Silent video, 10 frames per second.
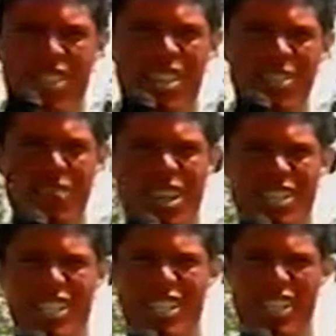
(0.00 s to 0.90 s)
This
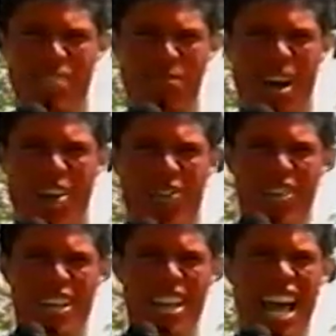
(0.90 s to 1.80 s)
message is about
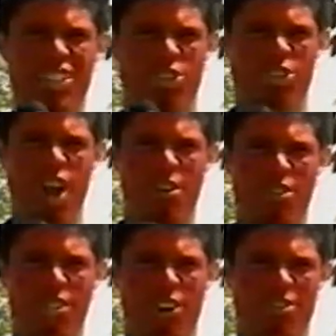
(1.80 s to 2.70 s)
not to starve
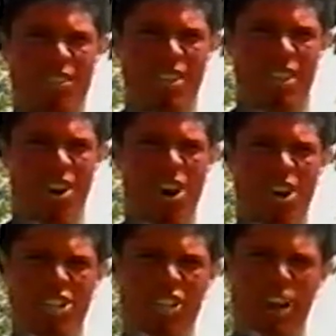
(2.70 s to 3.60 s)
yourself
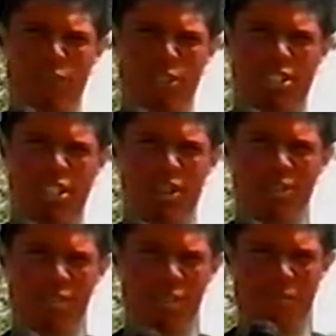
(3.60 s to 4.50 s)
or stuff yourself,
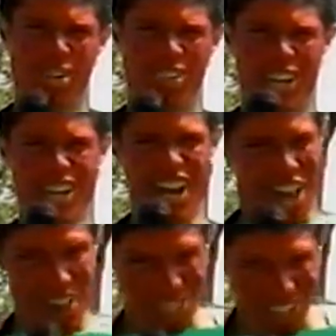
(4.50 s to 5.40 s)
but to eat
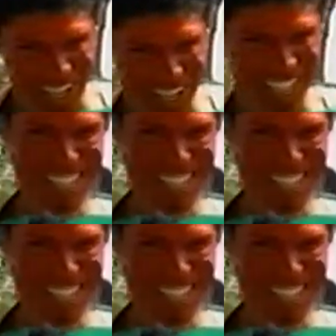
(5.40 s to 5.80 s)
healthy.